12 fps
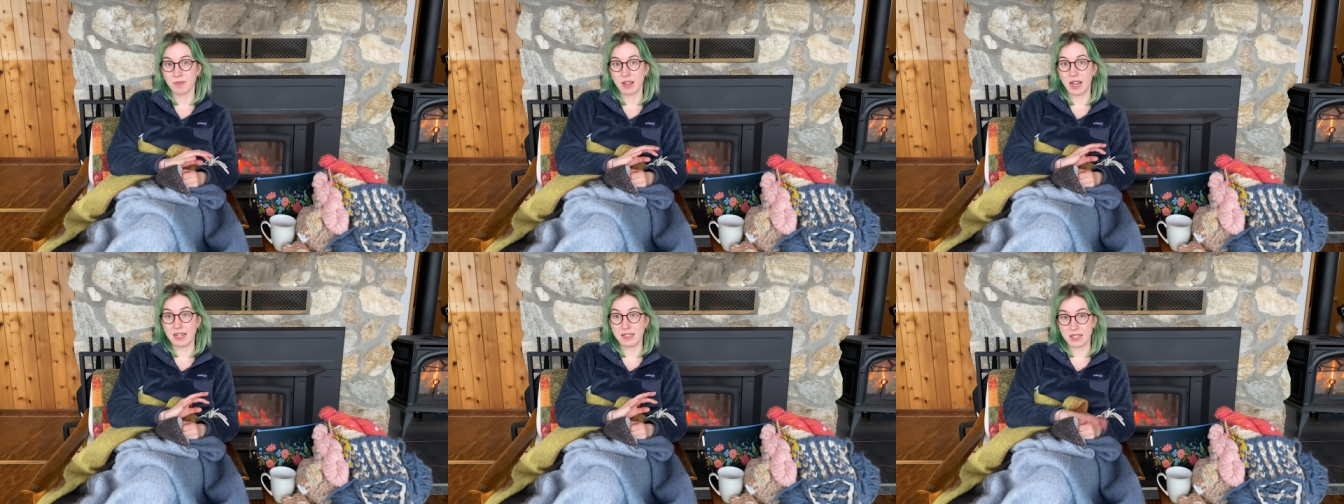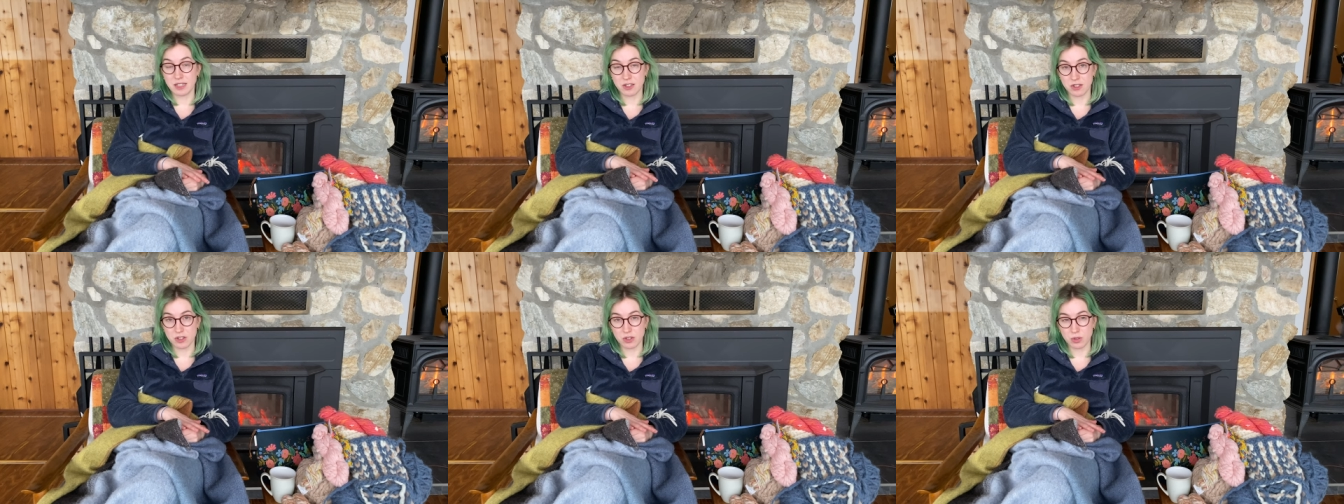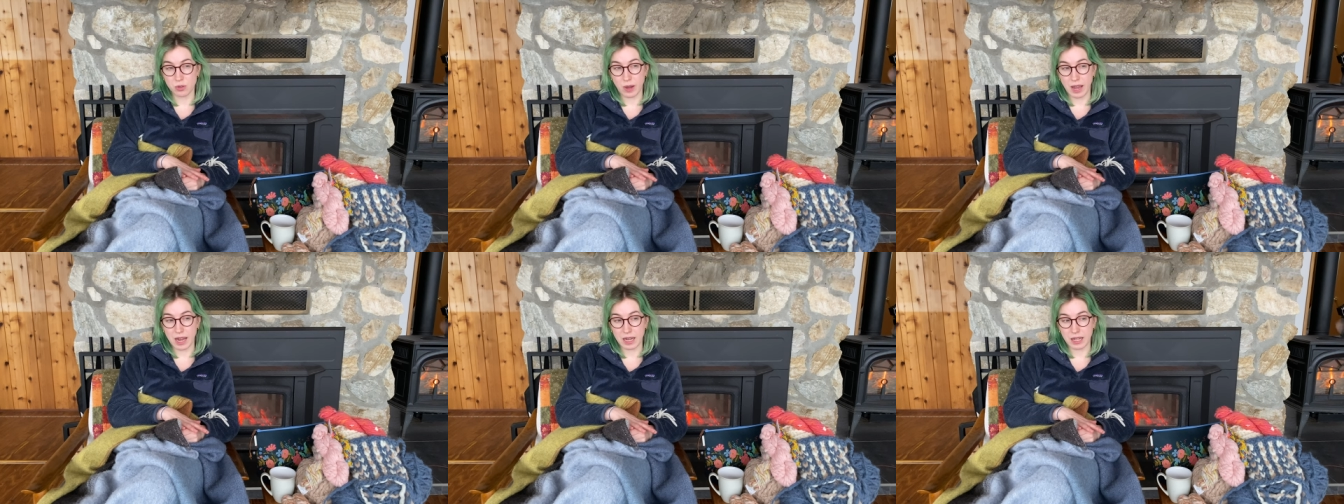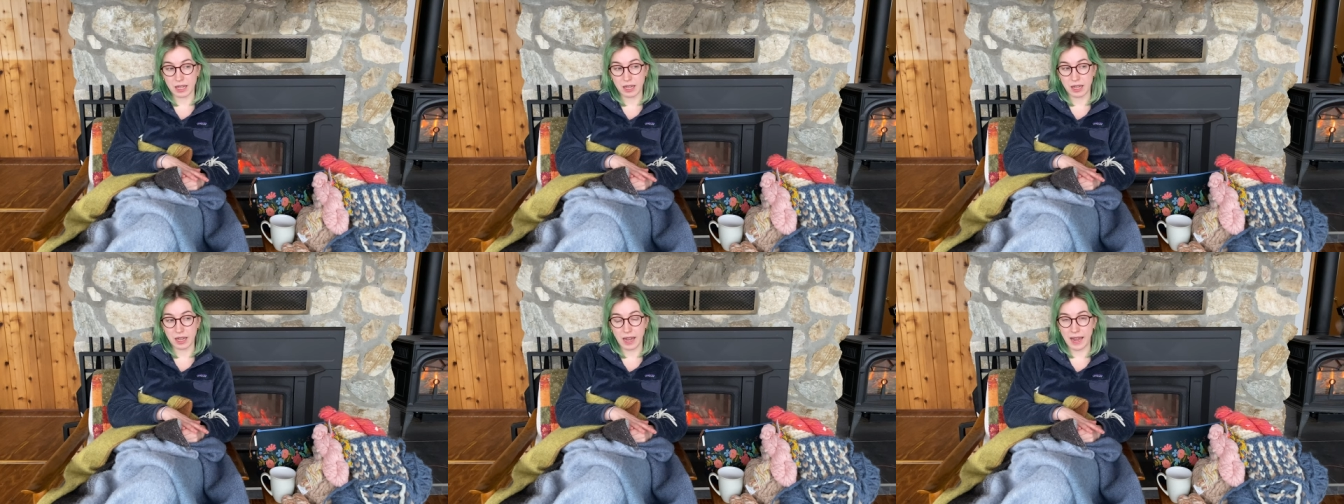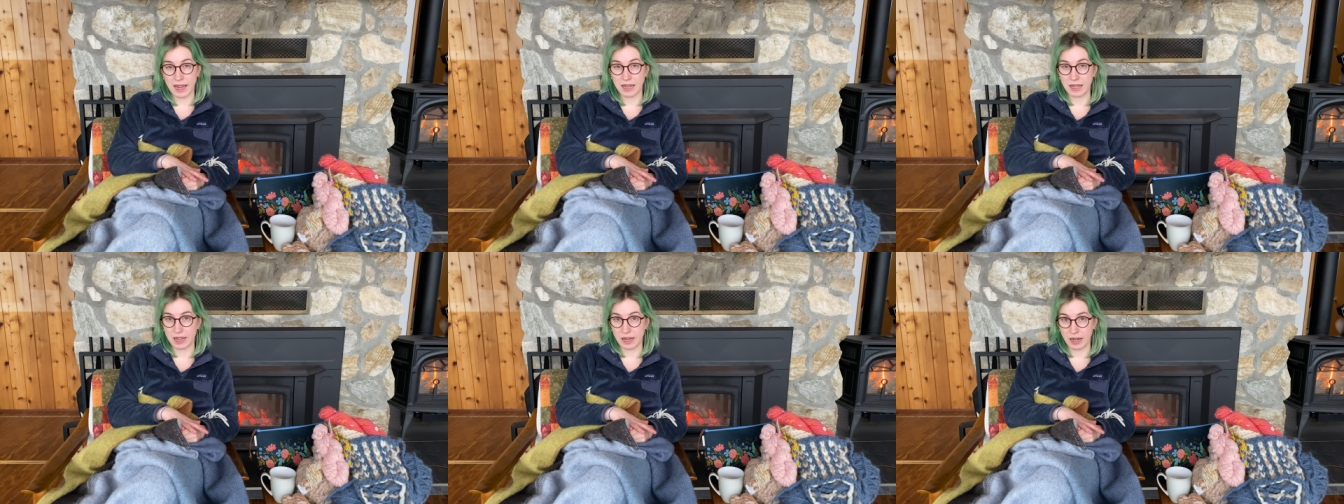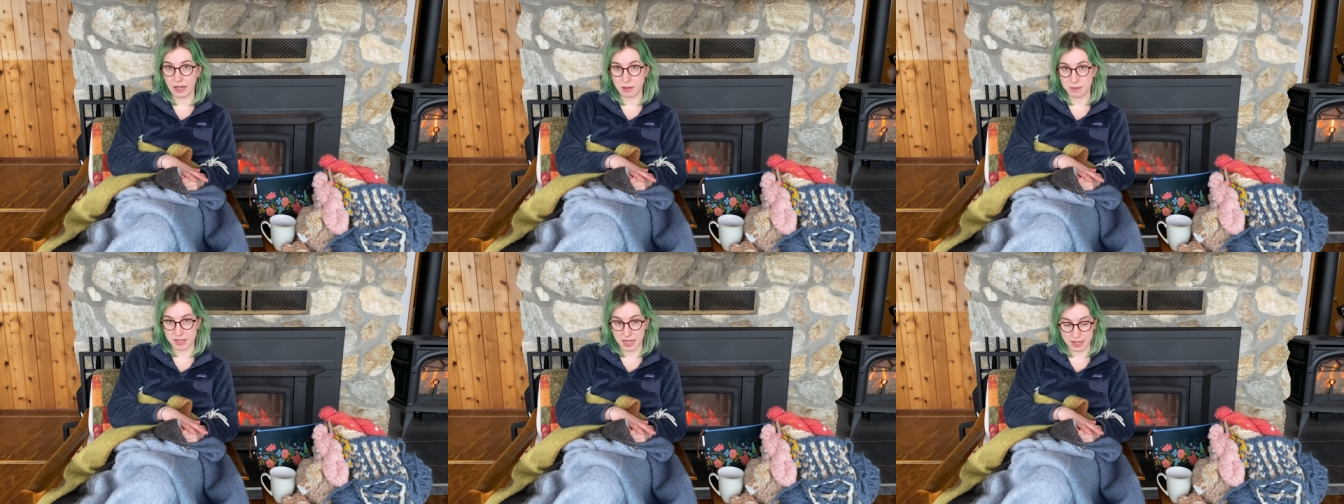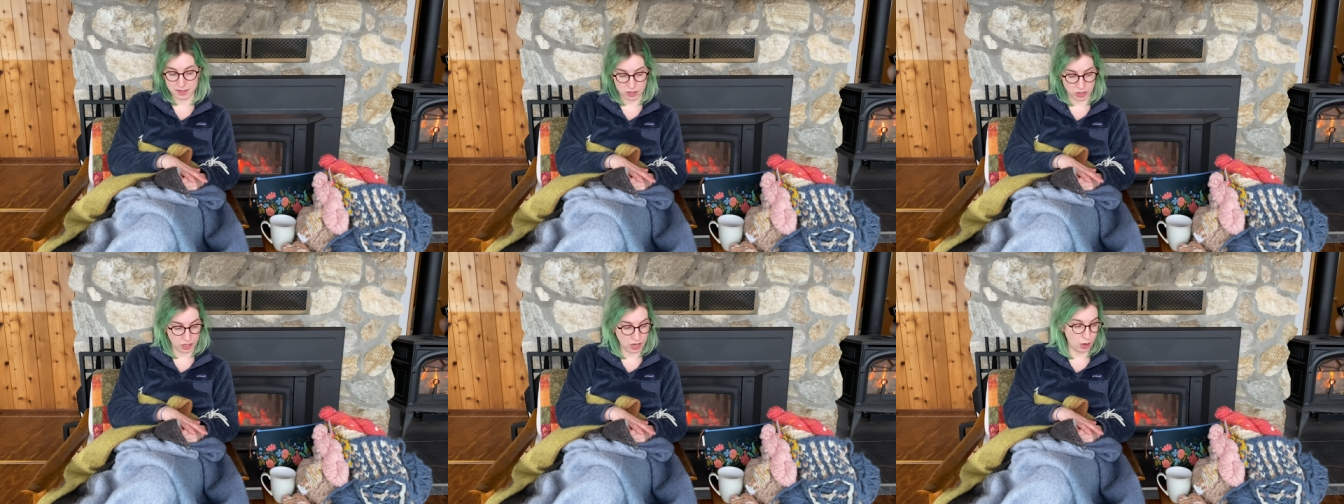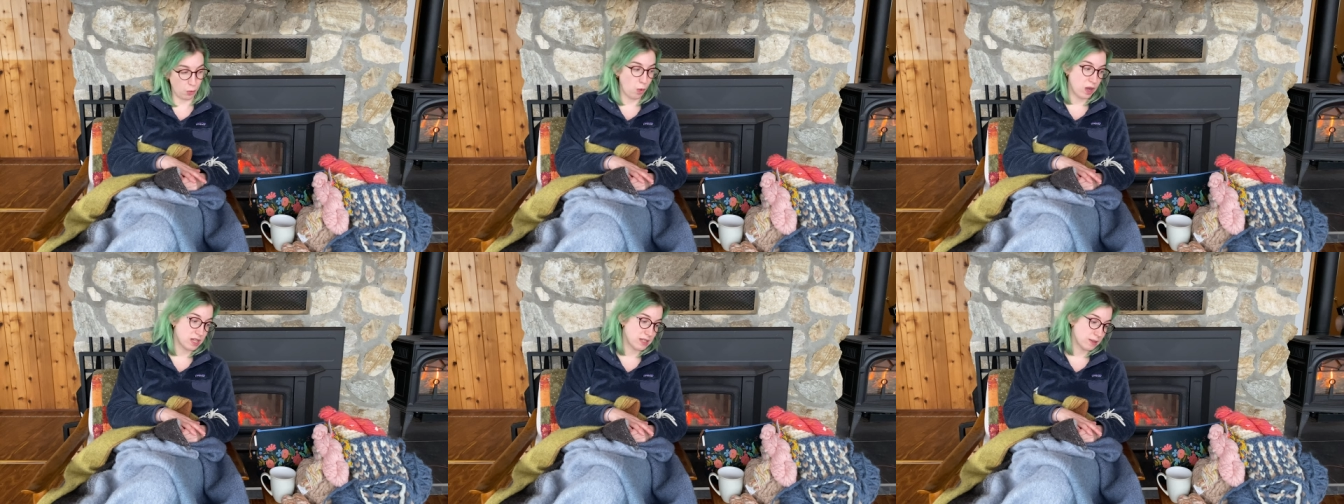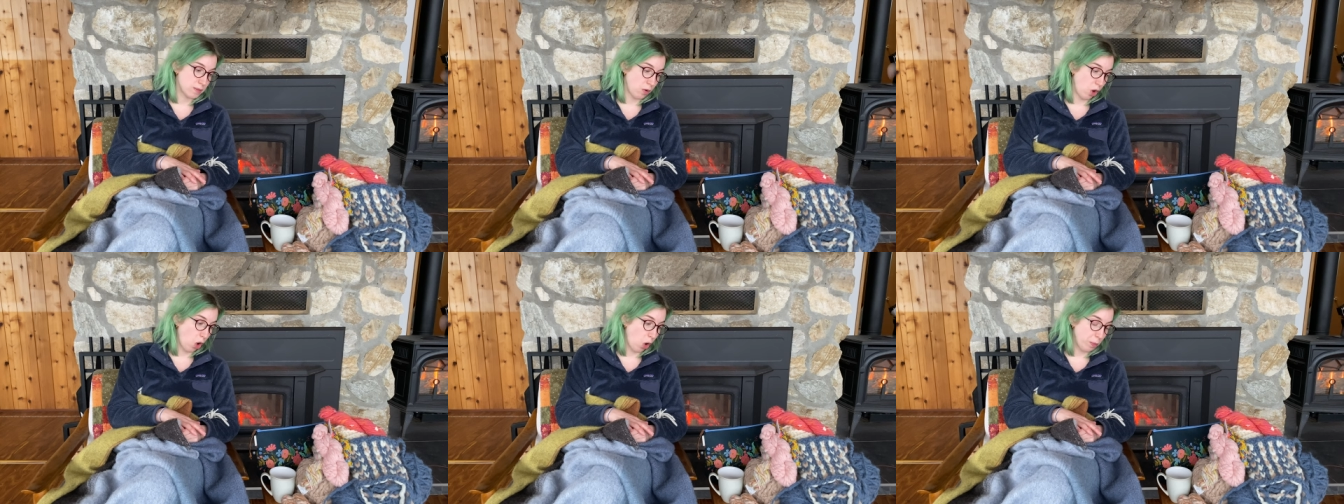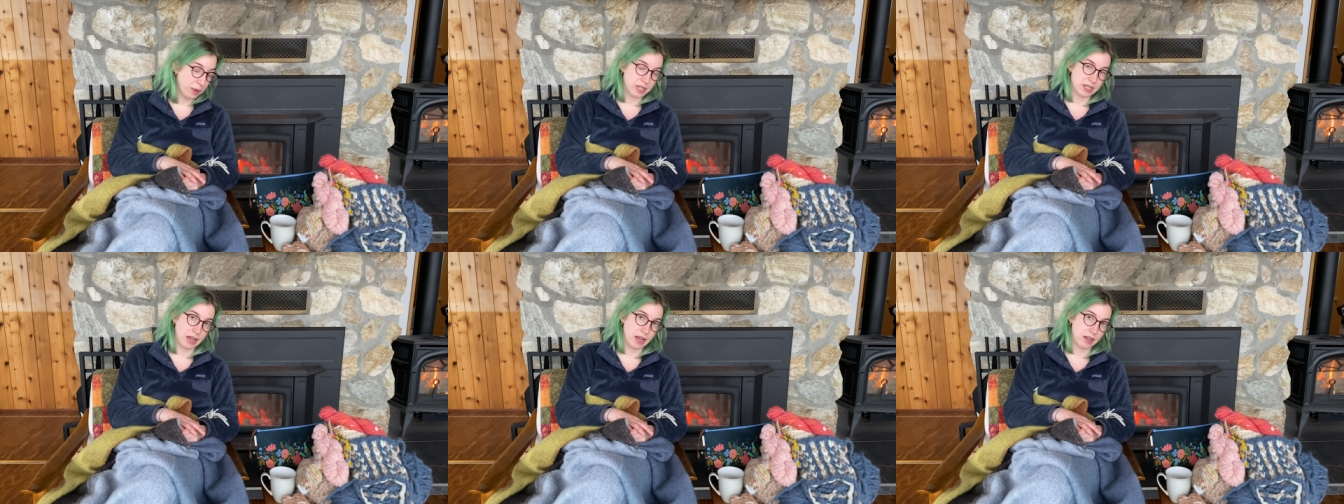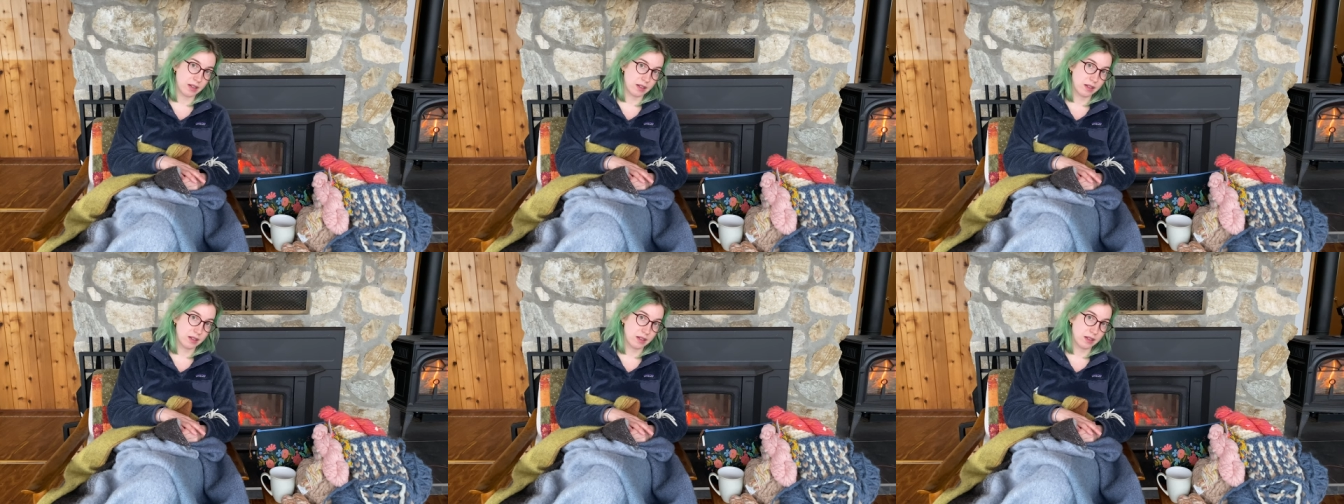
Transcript: I didn't do any hand knit items last year. I was hoping to get